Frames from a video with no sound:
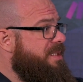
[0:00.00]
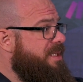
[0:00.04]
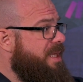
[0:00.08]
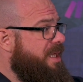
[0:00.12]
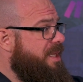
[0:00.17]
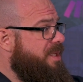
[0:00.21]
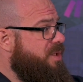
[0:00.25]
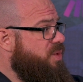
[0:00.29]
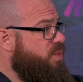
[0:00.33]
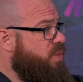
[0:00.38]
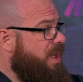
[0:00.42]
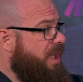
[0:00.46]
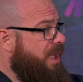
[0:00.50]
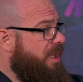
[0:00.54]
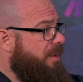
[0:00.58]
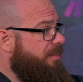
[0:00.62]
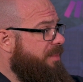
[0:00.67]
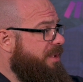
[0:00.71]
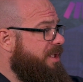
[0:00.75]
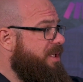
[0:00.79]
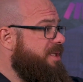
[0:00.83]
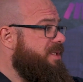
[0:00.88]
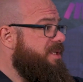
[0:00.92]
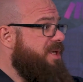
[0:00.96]
that as well,
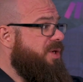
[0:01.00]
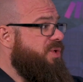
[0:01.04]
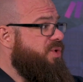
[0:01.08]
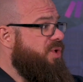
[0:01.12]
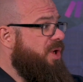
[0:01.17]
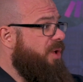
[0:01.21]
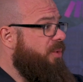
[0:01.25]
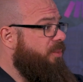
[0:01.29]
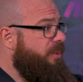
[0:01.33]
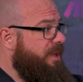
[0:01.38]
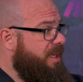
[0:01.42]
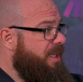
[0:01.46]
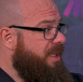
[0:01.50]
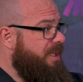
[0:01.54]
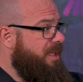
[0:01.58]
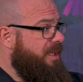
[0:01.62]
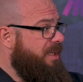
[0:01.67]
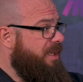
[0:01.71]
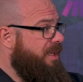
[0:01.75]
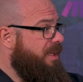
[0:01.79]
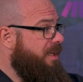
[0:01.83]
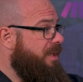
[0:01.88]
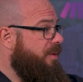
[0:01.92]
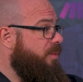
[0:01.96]
because there's already
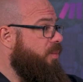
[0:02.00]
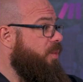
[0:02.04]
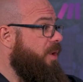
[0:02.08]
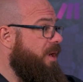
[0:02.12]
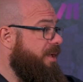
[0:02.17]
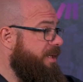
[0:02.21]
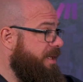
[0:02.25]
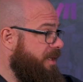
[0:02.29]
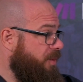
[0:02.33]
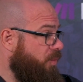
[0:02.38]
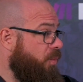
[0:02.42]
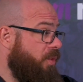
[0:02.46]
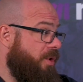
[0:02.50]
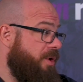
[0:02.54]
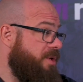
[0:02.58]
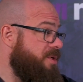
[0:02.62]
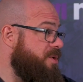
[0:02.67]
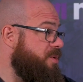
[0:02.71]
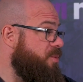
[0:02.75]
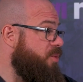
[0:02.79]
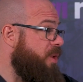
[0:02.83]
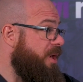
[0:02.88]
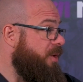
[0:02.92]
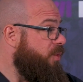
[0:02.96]
one that
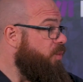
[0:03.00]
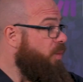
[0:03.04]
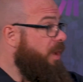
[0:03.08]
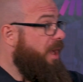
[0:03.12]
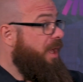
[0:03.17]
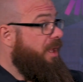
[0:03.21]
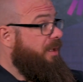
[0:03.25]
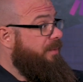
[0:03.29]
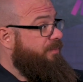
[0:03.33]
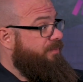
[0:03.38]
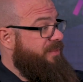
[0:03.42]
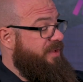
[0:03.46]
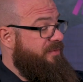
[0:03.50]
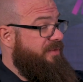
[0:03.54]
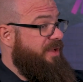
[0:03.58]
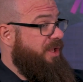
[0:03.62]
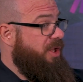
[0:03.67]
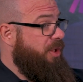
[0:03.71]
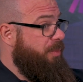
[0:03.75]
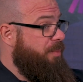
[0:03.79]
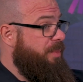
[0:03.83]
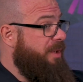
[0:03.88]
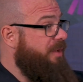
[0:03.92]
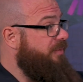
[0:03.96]
works quite well,
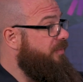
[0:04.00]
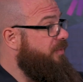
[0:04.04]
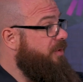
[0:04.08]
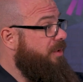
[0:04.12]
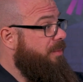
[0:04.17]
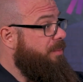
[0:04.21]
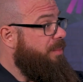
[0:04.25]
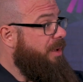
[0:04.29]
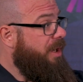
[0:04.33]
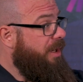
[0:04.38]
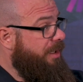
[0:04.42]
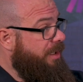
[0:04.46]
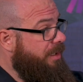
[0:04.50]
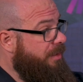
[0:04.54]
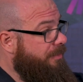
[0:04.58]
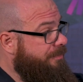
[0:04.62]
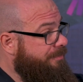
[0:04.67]
developed by third party.